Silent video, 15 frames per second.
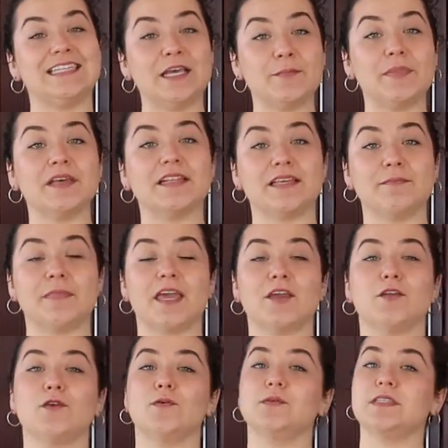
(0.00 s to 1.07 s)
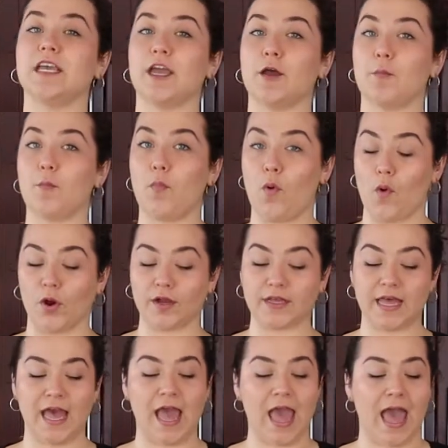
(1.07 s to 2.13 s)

typically made using pork.